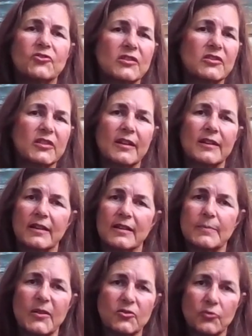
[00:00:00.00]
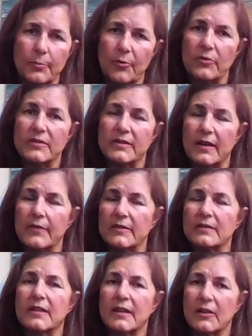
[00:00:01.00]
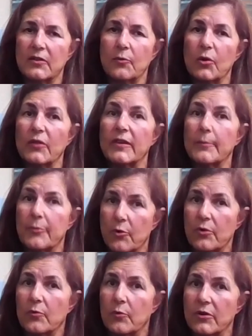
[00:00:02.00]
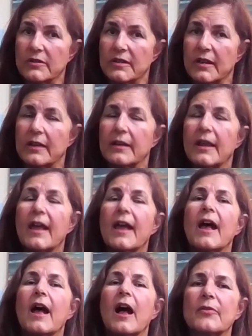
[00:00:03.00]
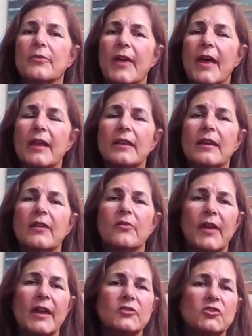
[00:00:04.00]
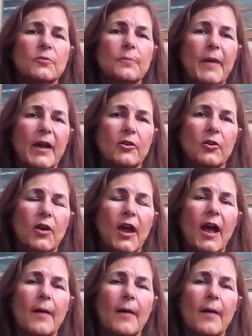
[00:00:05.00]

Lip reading: just getting expense reports done, this is getting the really important work done, then they do better.